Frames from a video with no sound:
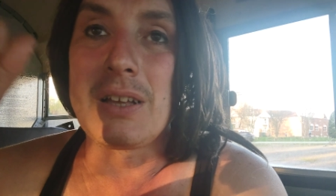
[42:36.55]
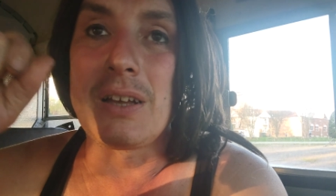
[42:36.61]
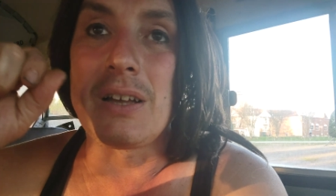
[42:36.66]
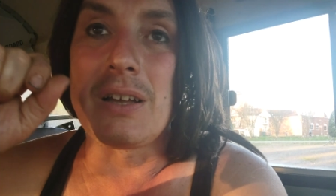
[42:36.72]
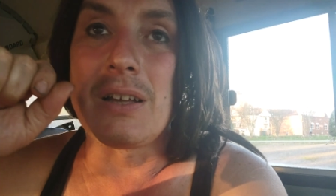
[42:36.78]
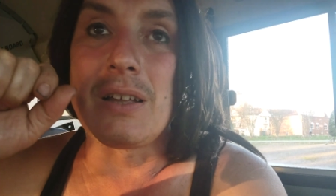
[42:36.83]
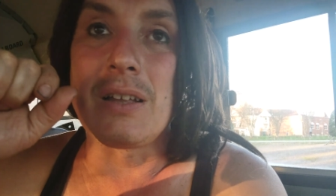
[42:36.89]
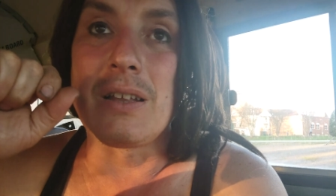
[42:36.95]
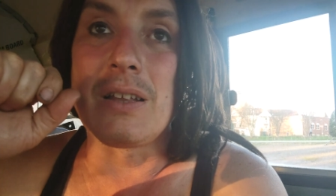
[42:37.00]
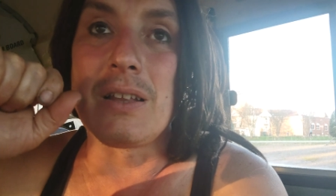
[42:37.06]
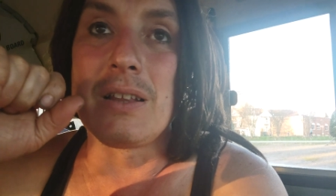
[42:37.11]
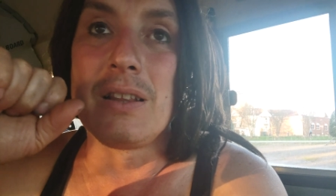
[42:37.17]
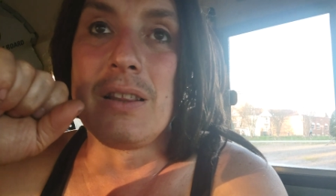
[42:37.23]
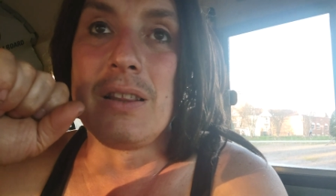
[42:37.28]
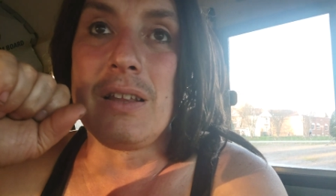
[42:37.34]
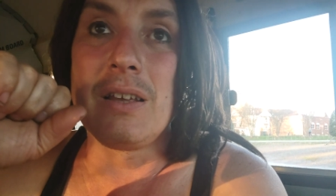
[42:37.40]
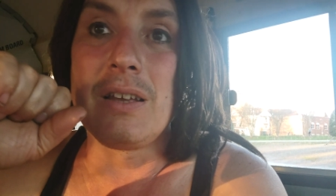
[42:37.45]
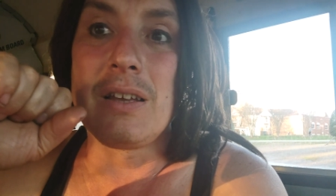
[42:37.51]
uh,
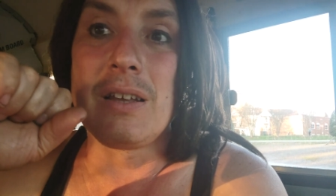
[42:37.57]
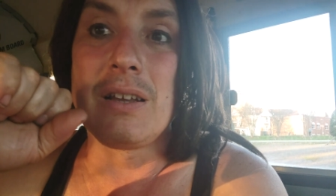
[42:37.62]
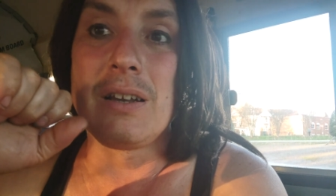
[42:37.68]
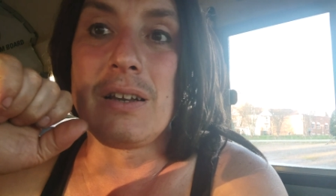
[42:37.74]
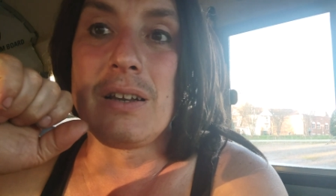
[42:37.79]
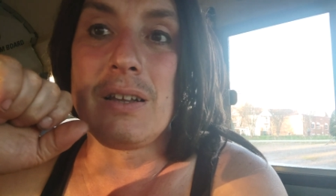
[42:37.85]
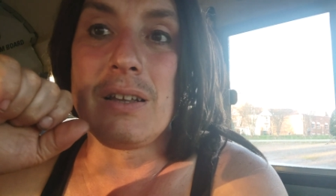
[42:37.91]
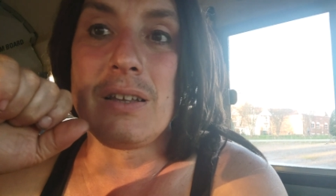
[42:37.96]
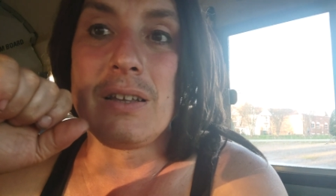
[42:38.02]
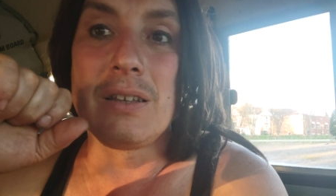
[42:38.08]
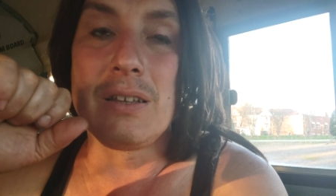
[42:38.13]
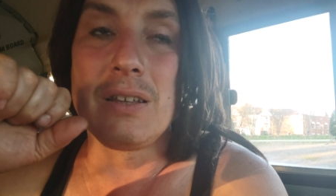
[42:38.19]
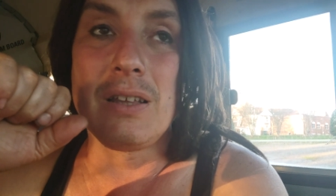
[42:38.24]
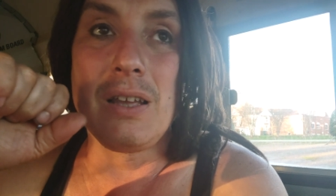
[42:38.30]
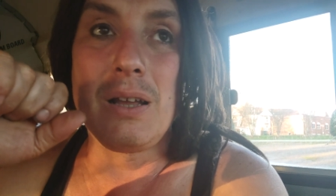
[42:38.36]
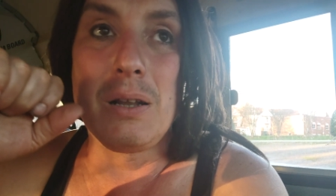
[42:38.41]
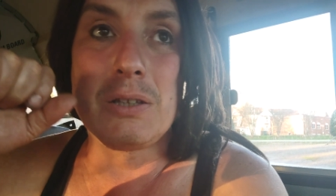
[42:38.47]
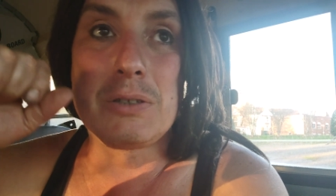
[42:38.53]
then
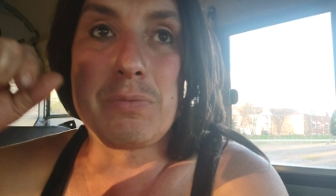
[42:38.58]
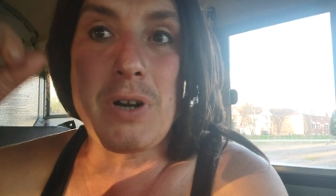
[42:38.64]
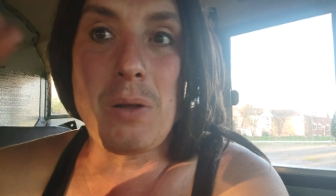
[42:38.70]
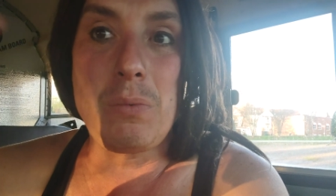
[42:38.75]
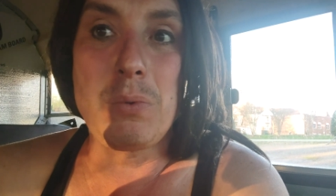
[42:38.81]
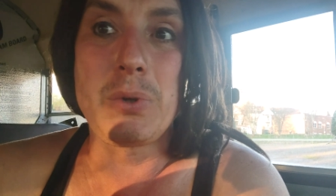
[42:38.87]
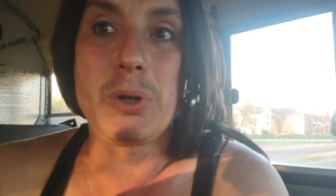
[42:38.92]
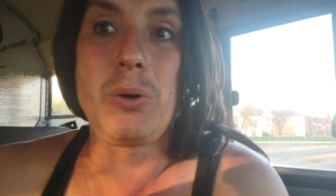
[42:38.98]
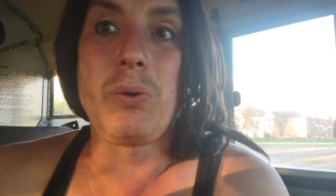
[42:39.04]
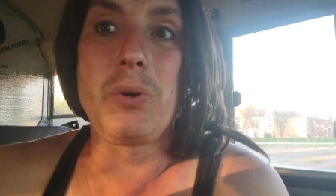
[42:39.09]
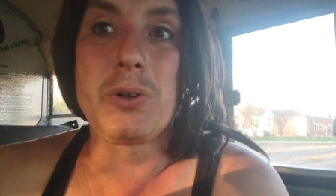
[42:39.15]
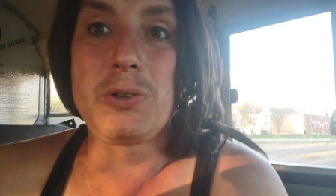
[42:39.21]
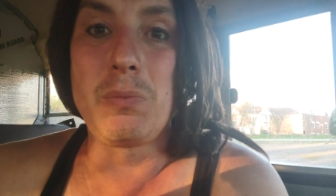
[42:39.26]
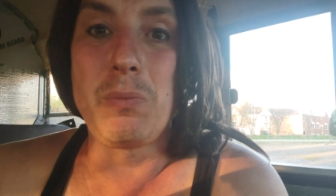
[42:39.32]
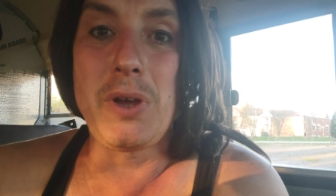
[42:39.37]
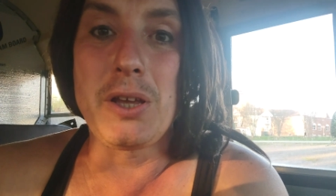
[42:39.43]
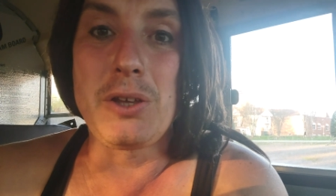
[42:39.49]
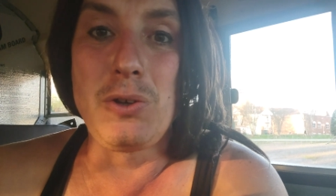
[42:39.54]
it's probably going
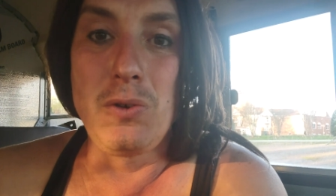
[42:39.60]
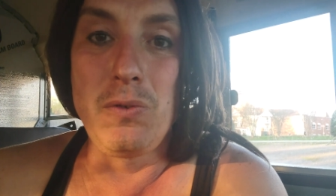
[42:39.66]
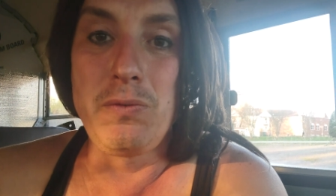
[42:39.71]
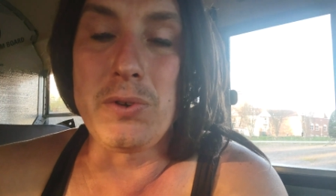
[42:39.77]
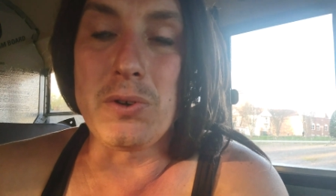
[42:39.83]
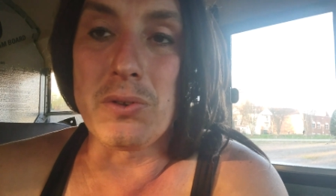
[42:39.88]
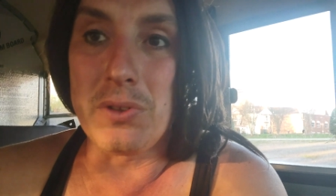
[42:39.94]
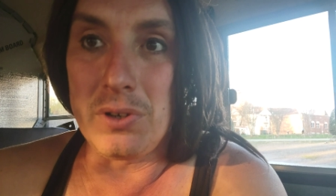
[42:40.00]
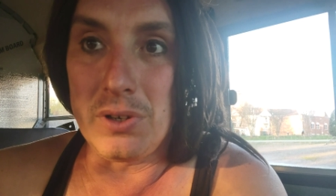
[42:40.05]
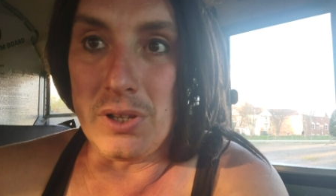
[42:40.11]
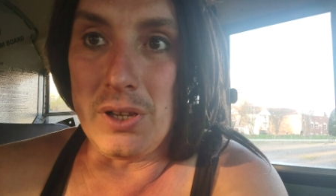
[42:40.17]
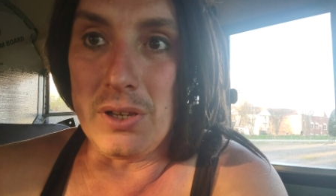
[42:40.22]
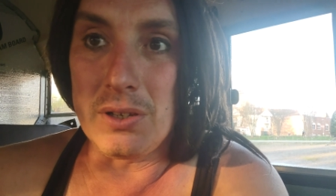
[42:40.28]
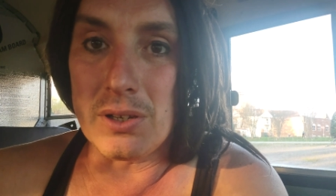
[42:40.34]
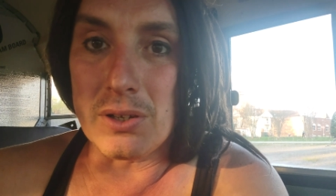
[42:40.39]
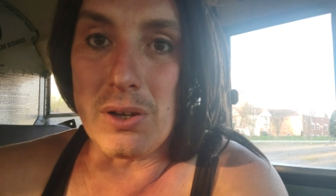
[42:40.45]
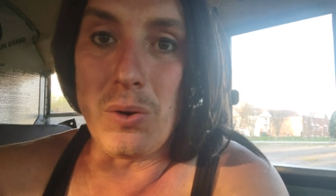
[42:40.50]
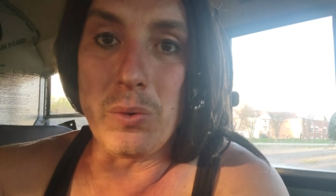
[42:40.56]
to make you feel the
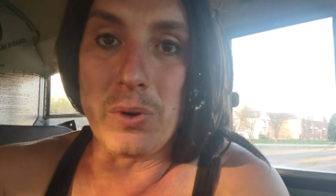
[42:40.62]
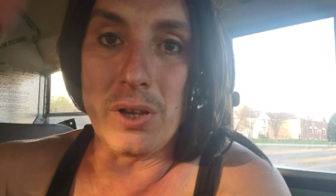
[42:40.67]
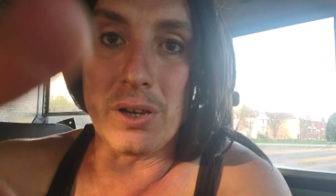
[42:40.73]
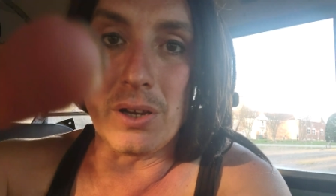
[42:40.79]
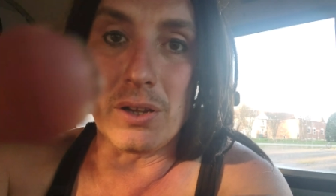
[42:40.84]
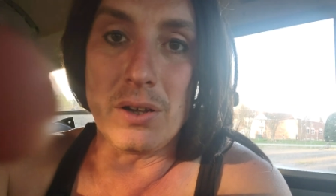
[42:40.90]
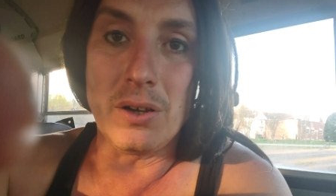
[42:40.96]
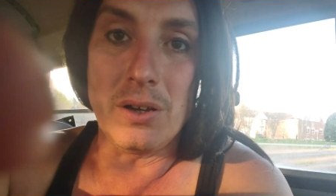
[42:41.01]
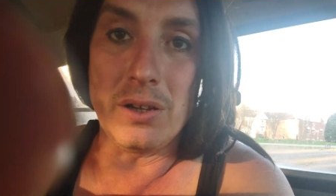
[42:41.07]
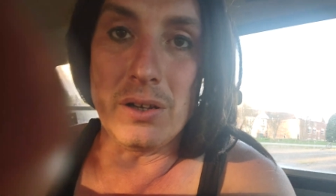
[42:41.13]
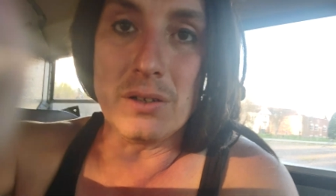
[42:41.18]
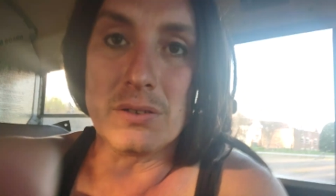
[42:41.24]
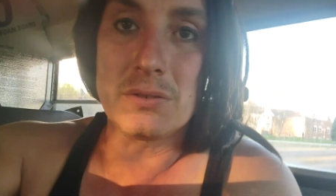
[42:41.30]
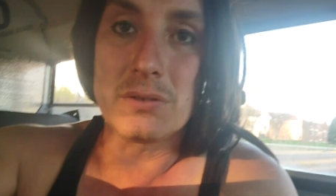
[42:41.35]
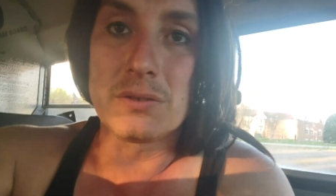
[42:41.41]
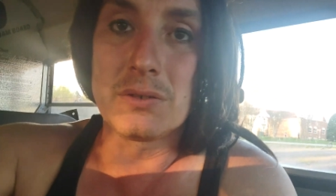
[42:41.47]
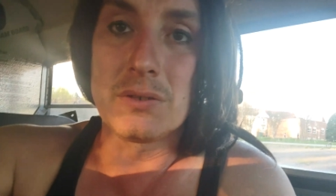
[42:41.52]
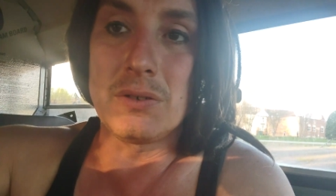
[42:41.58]
need to go get a
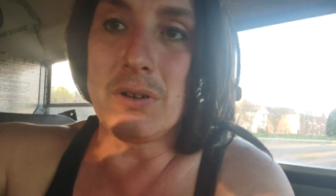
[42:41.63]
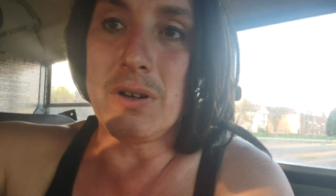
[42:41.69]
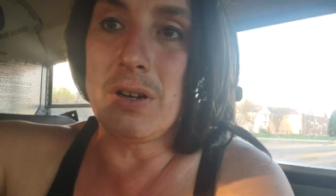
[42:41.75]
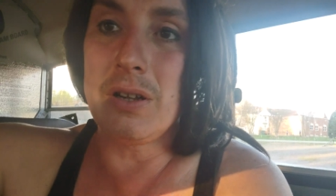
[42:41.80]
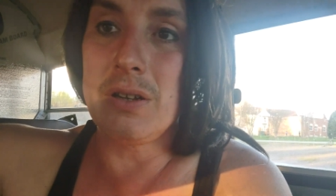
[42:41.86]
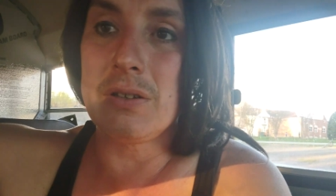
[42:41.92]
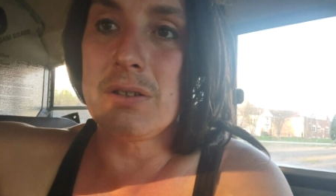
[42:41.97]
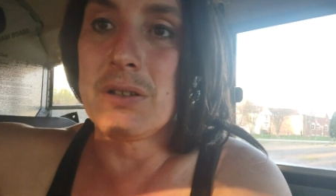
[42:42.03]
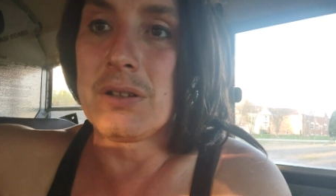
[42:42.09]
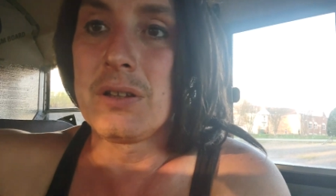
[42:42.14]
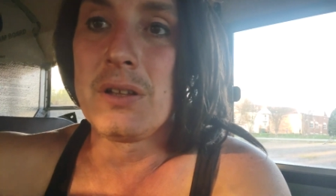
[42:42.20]
gun, right?